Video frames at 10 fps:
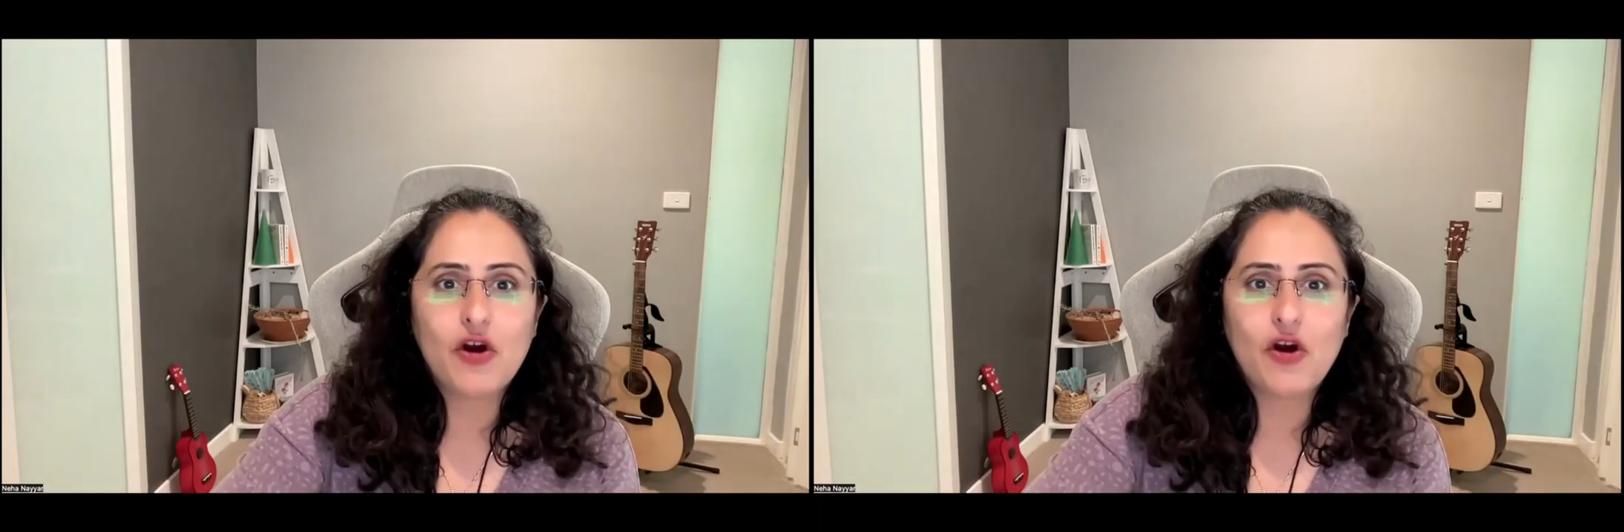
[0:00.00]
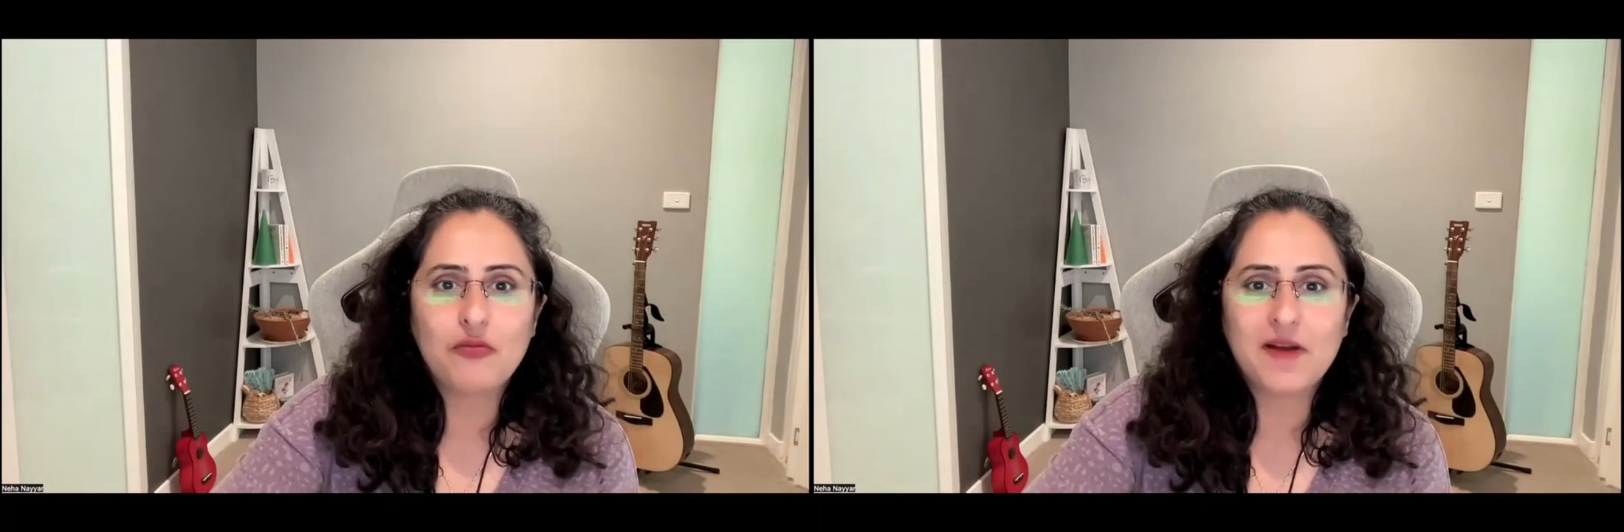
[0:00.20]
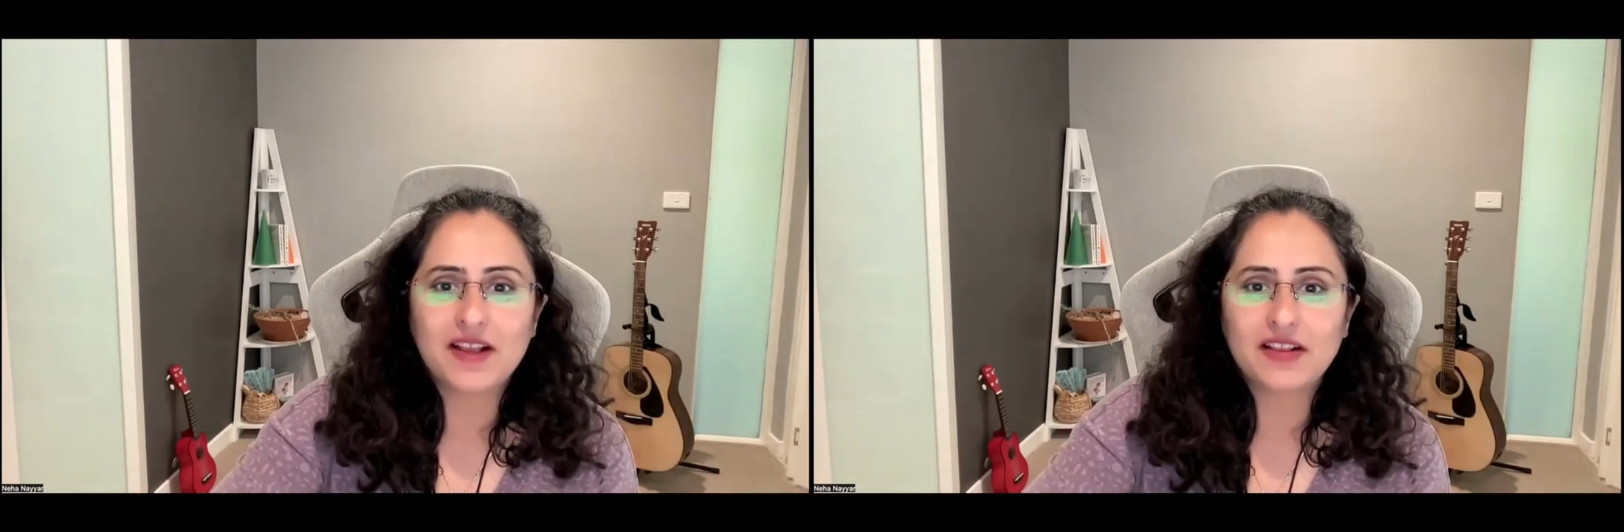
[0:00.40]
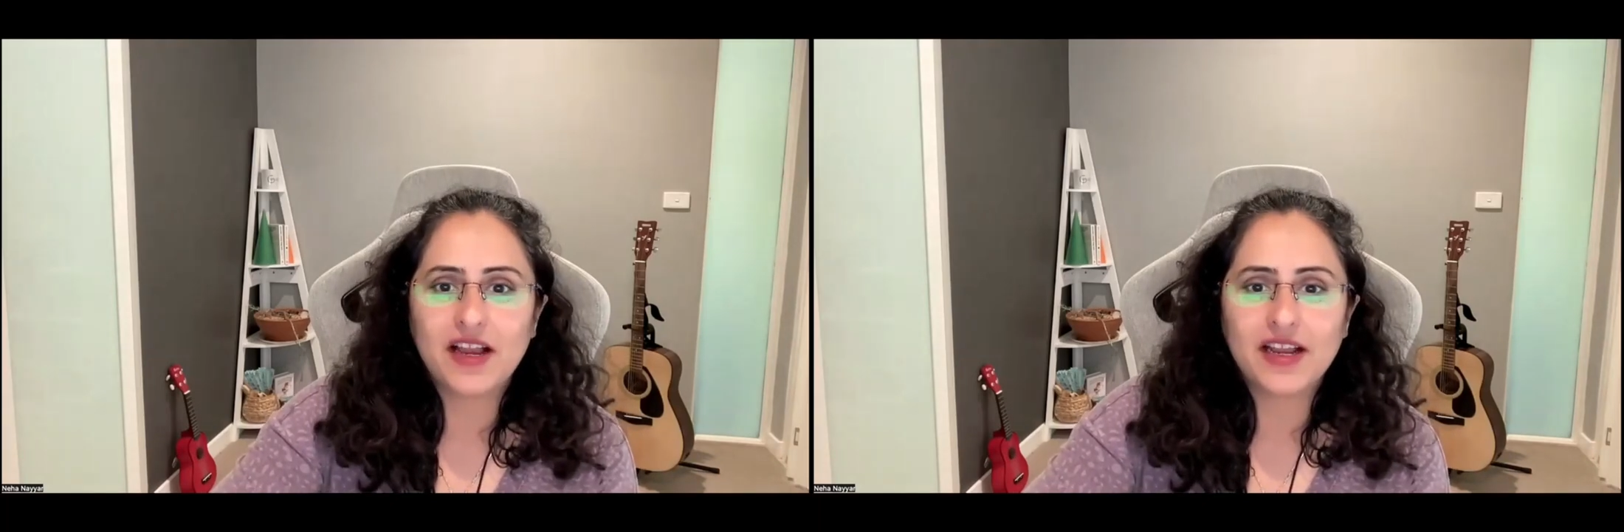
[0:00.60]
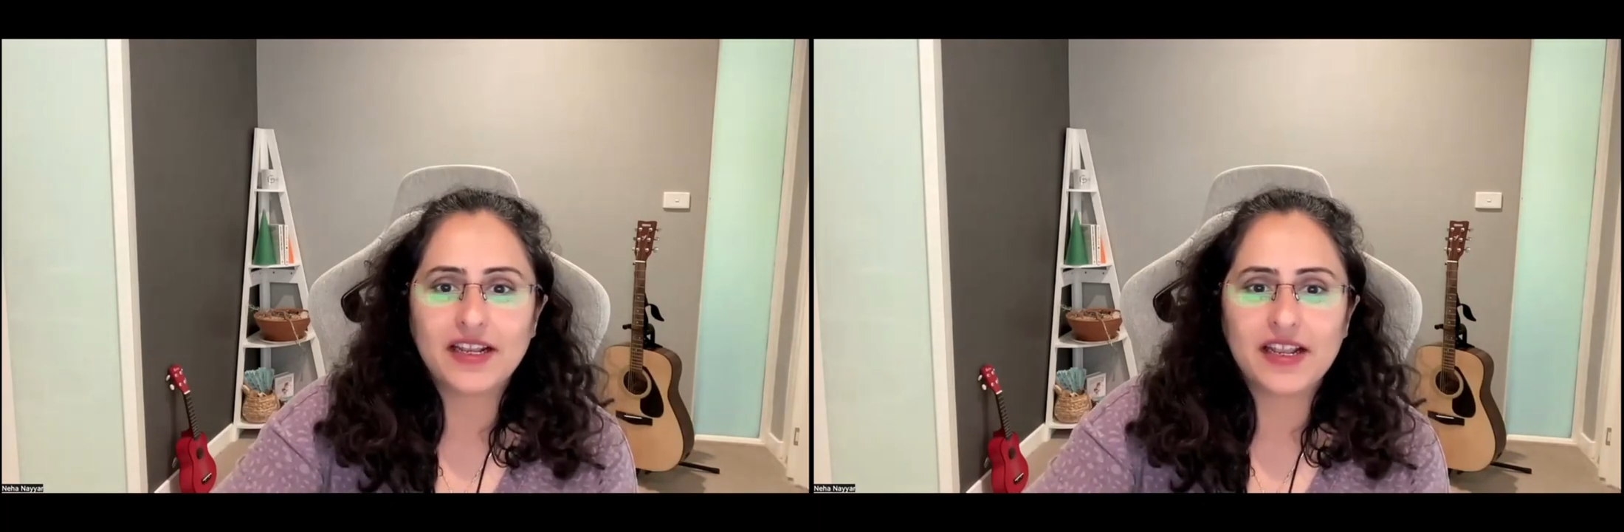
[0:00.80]
of my
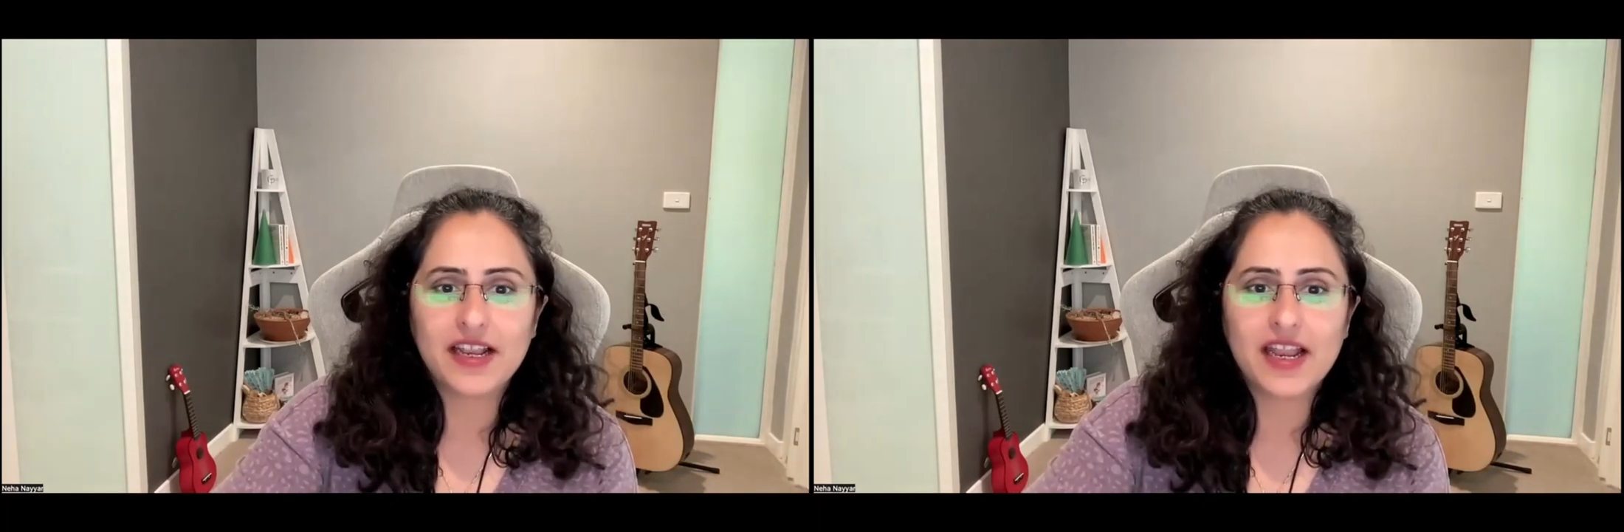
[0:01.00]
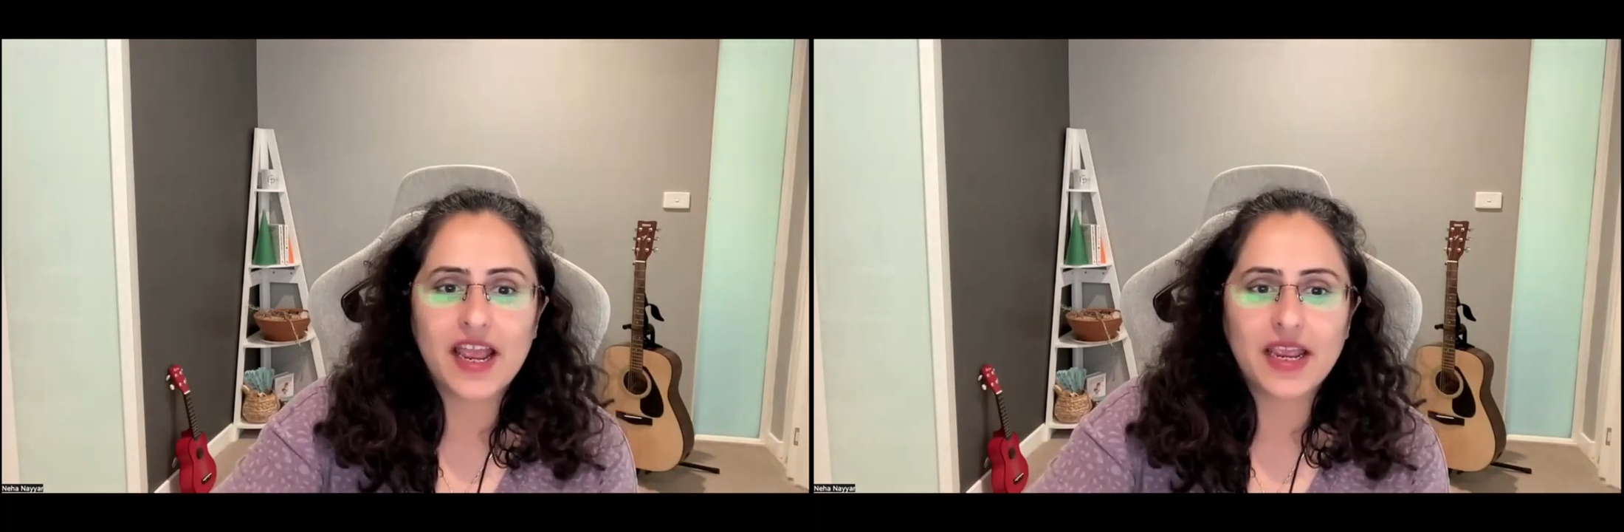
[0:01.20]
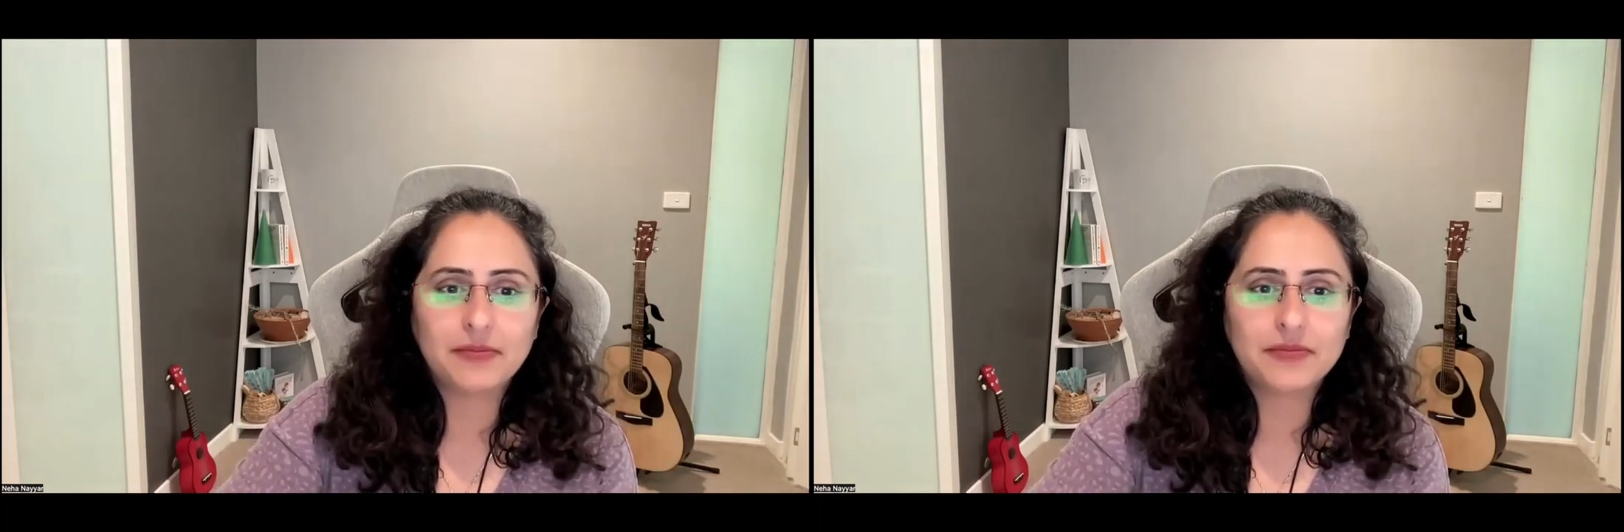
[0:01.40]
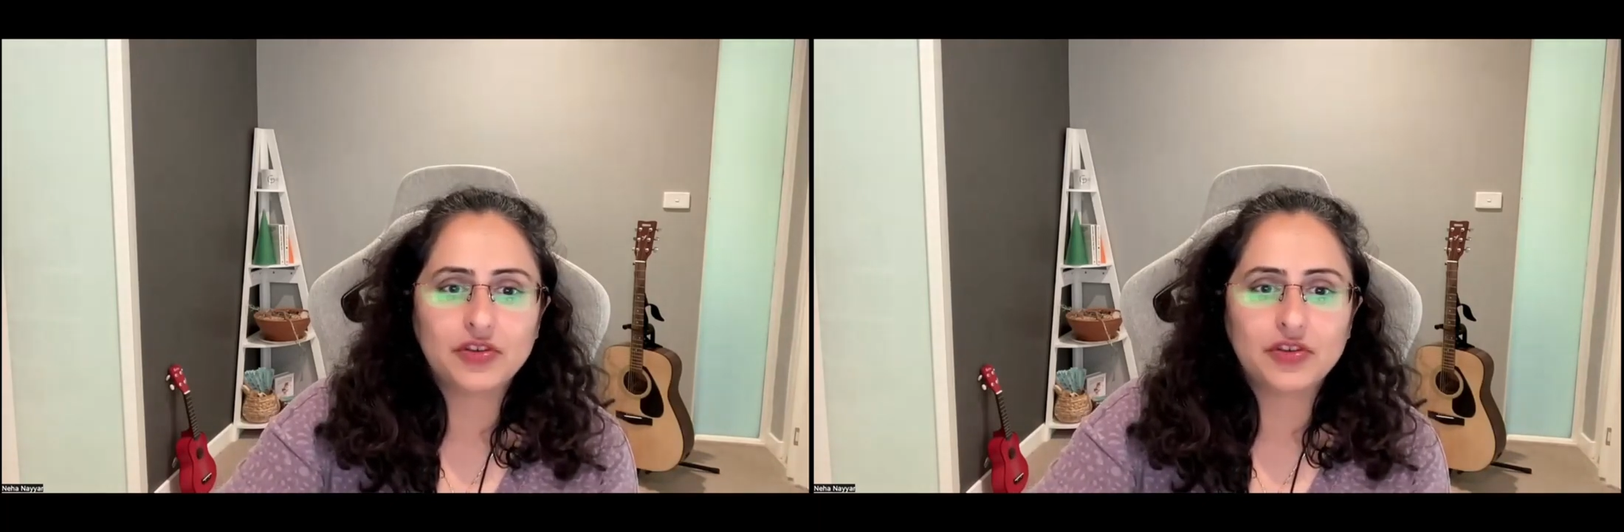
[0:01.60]
client name.